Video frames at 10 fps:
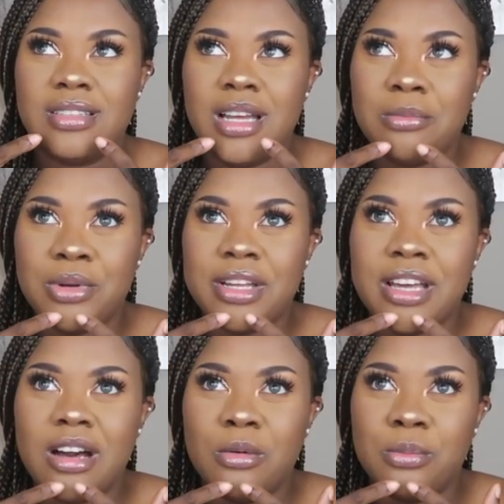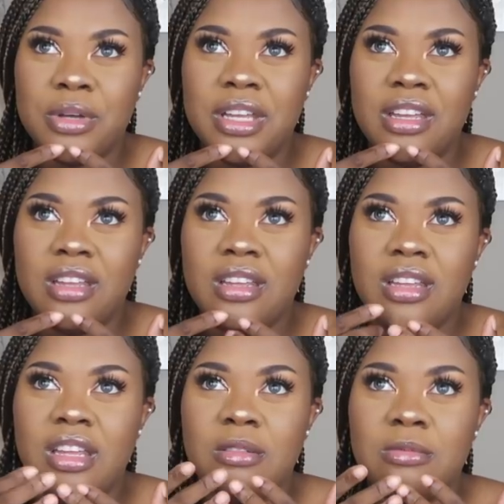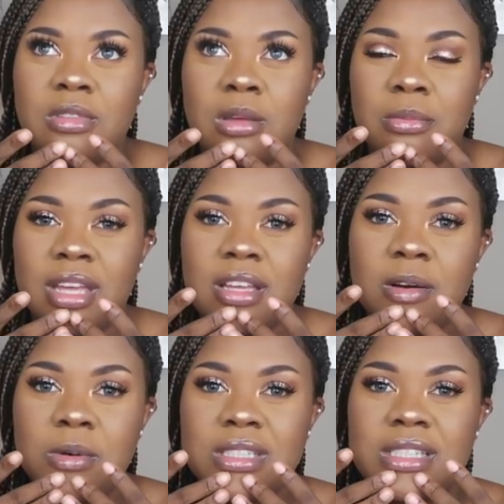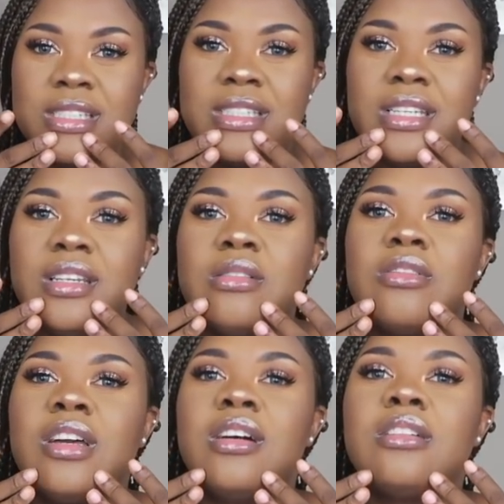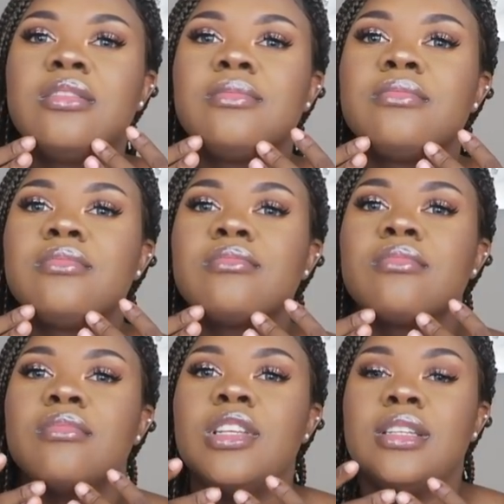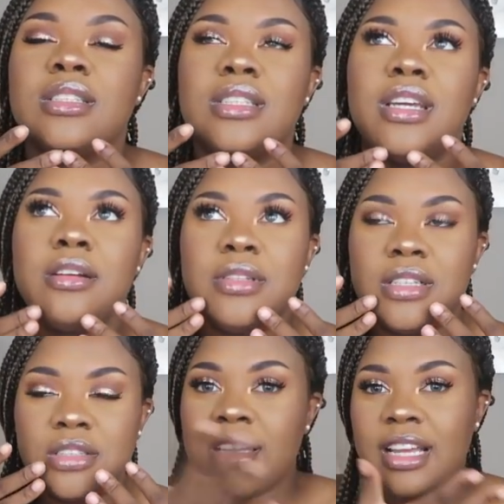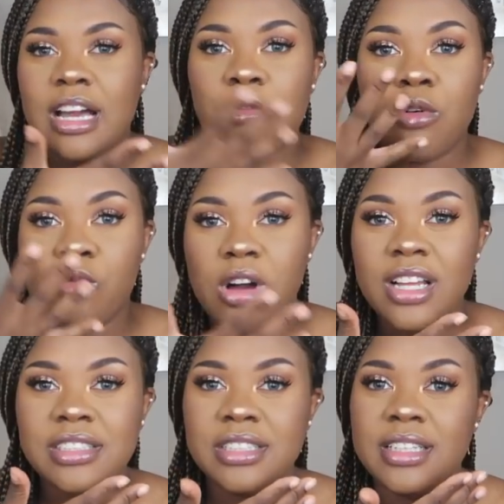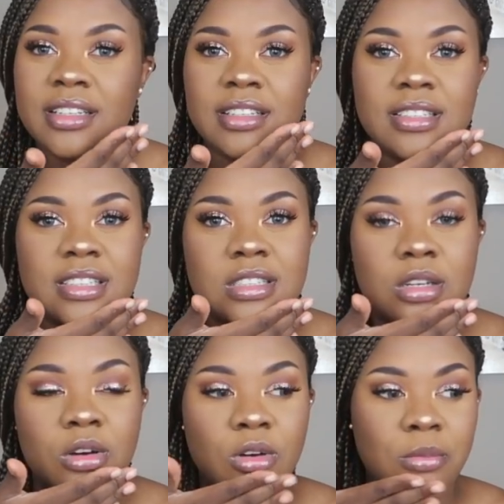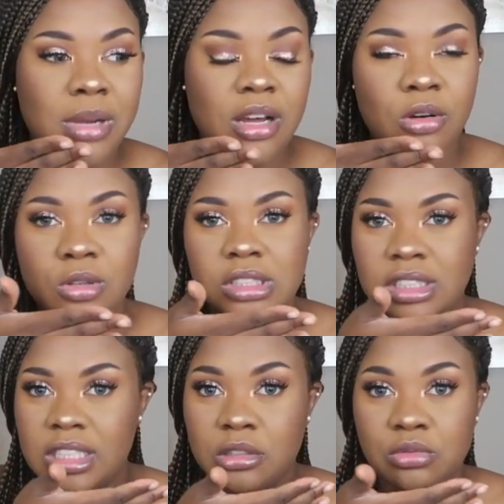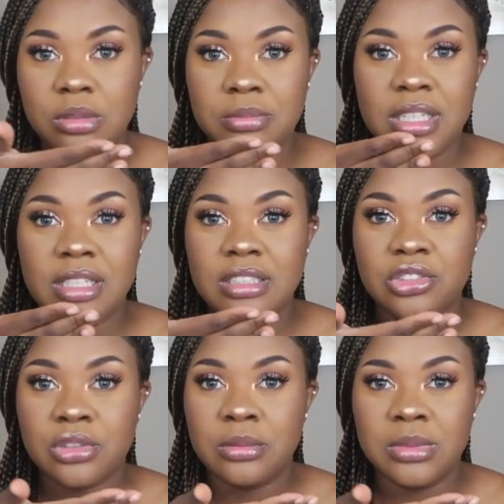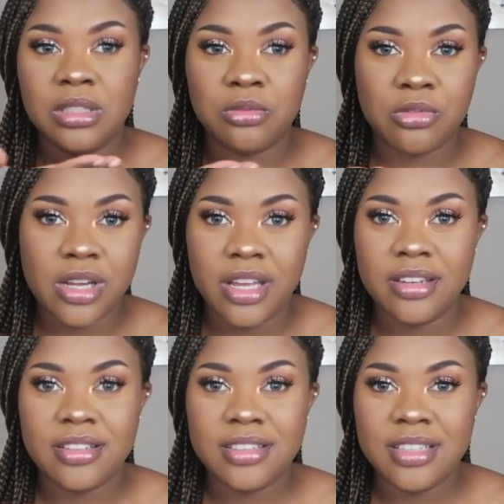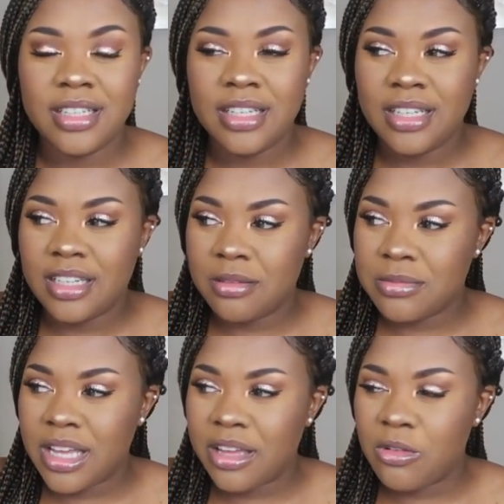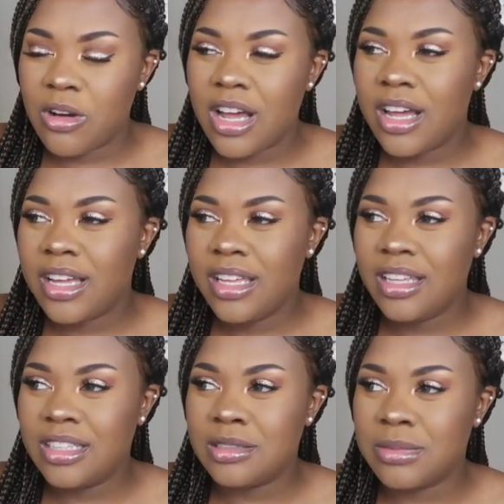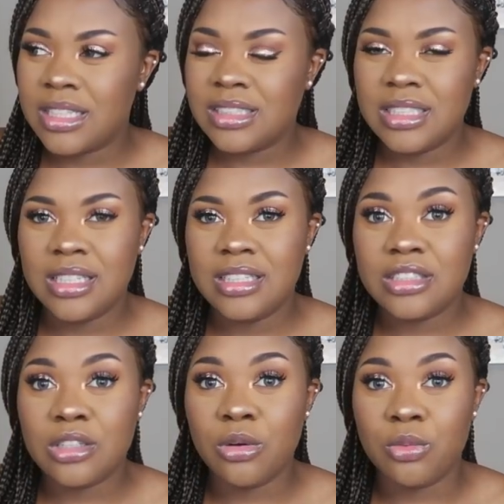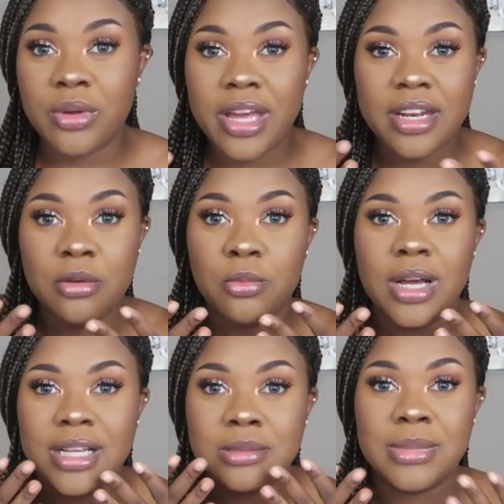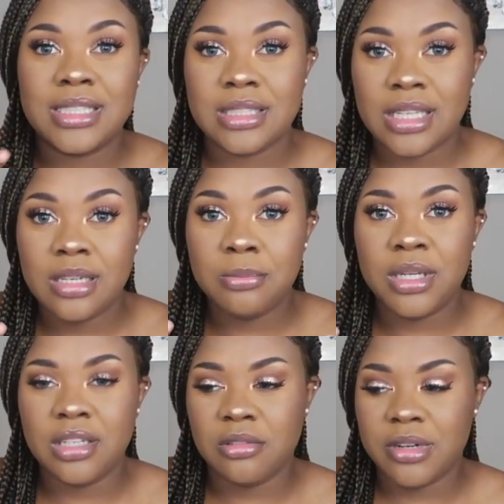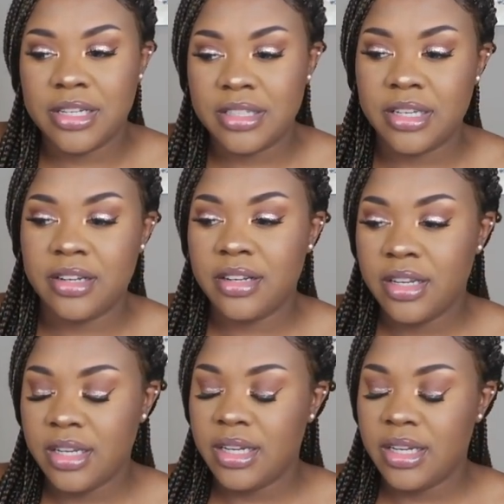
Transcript: not break out, but the makeup wasn't sitting well in this area. Like, I would wash it and my whole chin would be extremely red. And I'm like, why is my chin so red and why is my skin peeling right there?